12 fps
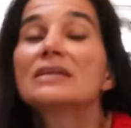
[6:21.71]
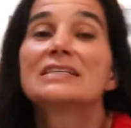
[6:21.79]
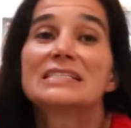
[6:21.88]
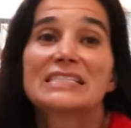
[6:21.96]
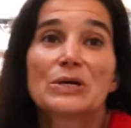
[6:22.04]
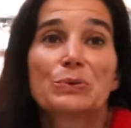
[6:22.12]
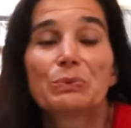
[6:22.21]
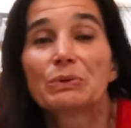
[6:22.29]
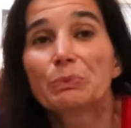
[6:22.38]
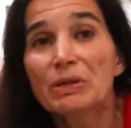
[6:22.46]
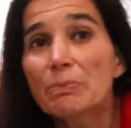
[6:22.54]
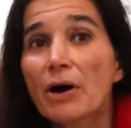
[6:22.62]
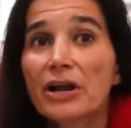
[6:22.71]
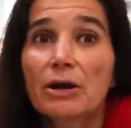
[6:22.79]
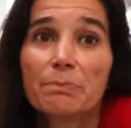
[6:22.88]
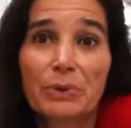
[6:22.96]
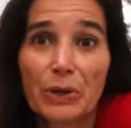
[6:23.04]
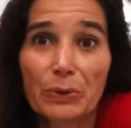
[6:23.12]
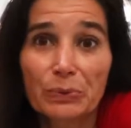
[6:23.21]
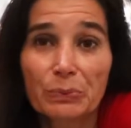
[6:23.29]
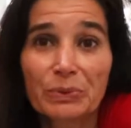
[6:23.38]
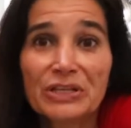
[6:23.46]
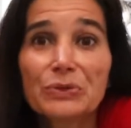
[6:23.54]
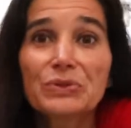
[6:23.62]
So when we bought our boat,
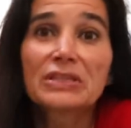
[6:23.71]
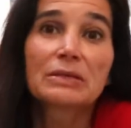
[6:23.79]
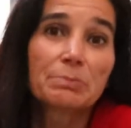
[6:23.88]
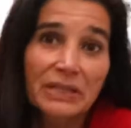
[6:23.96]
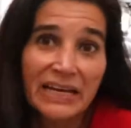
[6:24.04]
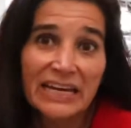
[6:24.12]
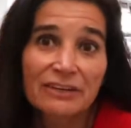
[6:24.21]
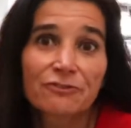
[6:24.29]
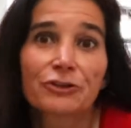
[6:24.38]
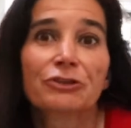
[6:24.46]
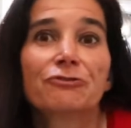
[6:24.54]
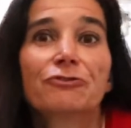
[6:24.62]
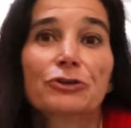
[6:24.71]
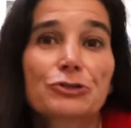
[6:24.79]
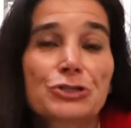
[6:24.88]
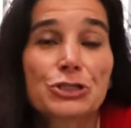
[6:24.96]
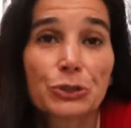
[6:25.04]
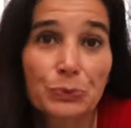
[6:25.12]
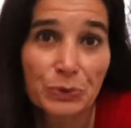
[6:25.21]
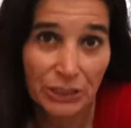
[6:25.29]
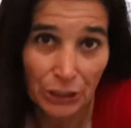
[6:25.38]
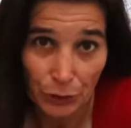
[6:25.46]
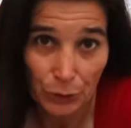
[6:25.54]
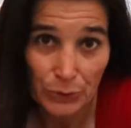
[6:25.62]
we knew that the plan for the first 2
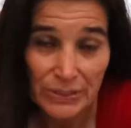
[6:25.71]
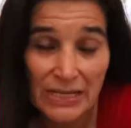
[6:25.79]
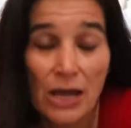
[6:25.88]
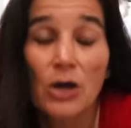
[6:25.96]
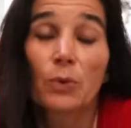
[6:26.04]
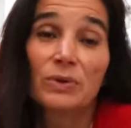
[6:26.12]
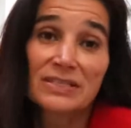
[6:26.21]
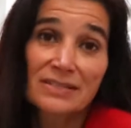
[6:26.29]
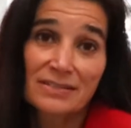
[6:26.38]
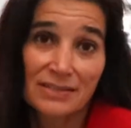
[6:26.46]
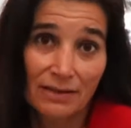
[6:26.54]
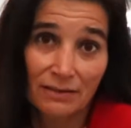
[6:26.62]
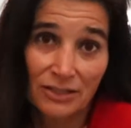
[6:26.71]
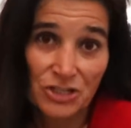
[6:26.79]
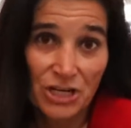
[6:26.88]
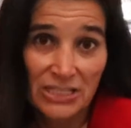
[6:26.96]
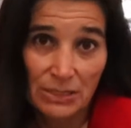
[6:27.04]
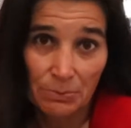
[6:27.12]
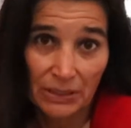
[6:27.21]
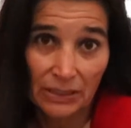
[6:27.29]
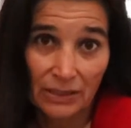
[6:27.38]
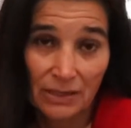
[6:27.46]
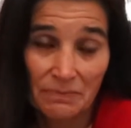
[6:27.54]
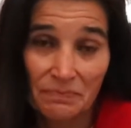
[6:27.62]
years was to sail in the
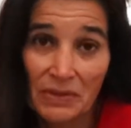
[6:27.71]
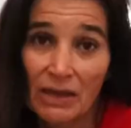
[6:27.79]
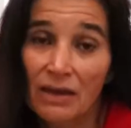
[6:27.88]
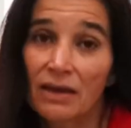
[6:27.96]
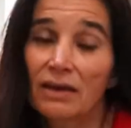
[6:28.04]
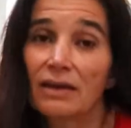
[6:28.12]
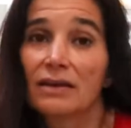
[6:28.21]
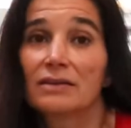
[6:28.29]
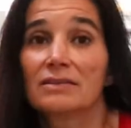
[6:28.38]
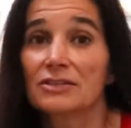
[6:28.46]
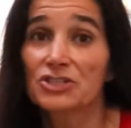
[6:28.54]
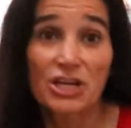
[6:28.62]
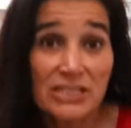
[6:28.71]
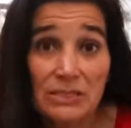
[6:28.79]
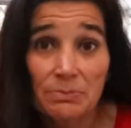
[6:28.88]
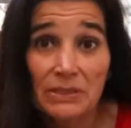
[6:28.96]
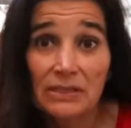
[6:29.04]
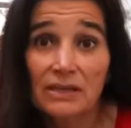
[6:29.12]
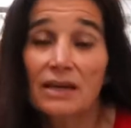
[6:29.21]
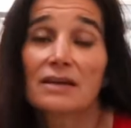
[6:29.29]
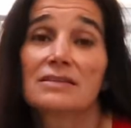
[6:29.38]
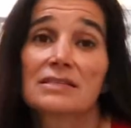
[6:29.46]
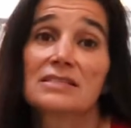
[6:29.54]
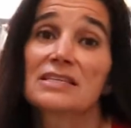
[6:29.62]
Chesapeake. And in the Chesapeake,
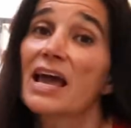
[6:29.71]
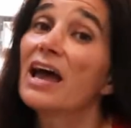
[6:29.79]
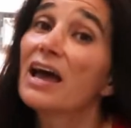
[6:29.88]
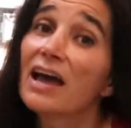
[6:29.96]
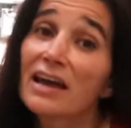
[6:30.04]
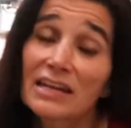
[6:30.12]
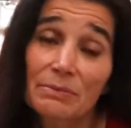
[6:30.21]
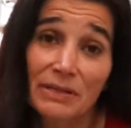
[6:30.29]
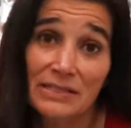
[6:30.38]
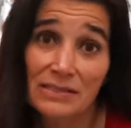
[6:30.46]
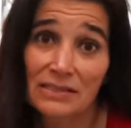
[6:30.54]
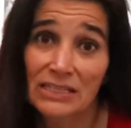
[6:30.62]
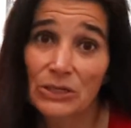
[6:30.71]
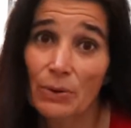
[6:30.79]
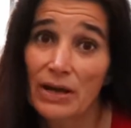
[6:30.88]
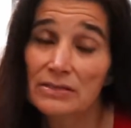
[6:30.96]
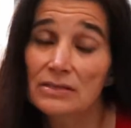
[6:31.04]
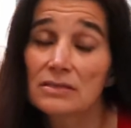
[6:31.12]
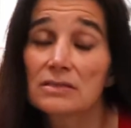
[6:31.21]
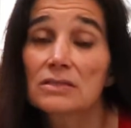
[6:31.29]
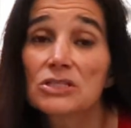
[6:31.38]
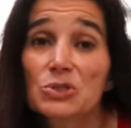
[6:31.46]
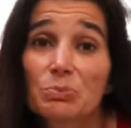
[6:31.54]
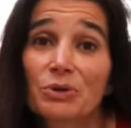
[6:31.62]
as is any place in the US, it's
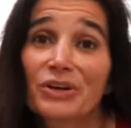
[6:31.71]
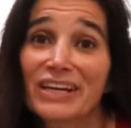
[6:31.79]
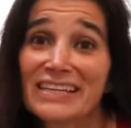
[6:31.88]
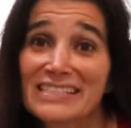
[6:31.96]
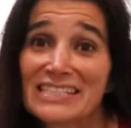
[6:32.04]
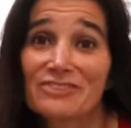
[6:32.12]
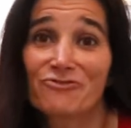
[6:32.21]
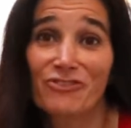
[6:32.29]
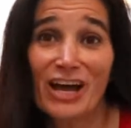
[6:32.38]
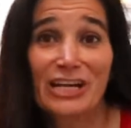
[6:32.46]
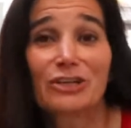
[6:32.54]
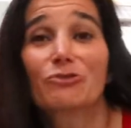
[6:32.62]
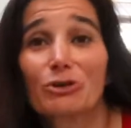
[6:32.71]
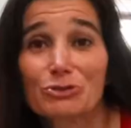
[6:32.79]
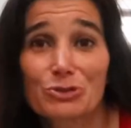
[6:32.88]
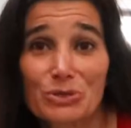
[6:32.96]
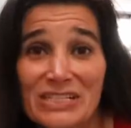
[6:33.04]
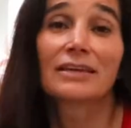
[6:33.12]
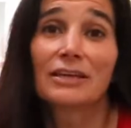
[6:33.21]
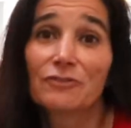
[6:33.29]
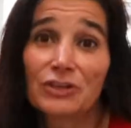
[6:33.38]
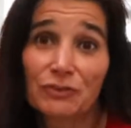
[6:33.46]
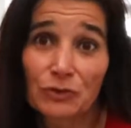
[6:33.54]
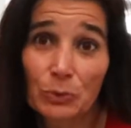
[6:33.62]
super easy to find groceries,
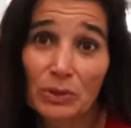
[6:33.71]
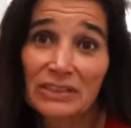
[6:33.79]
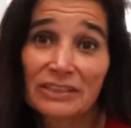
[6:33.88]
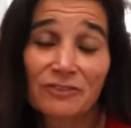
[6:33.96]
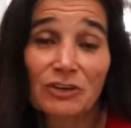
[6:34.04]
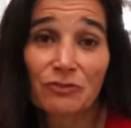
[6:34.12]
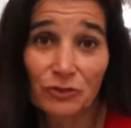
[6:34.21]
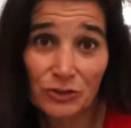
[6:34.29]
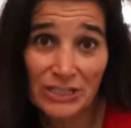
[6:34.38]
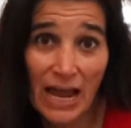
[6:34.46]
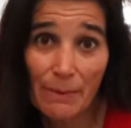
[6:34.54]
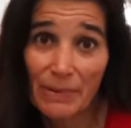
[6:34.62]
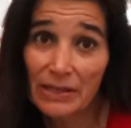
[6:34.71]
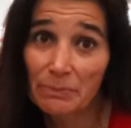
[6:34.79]
even if you were living full-time on the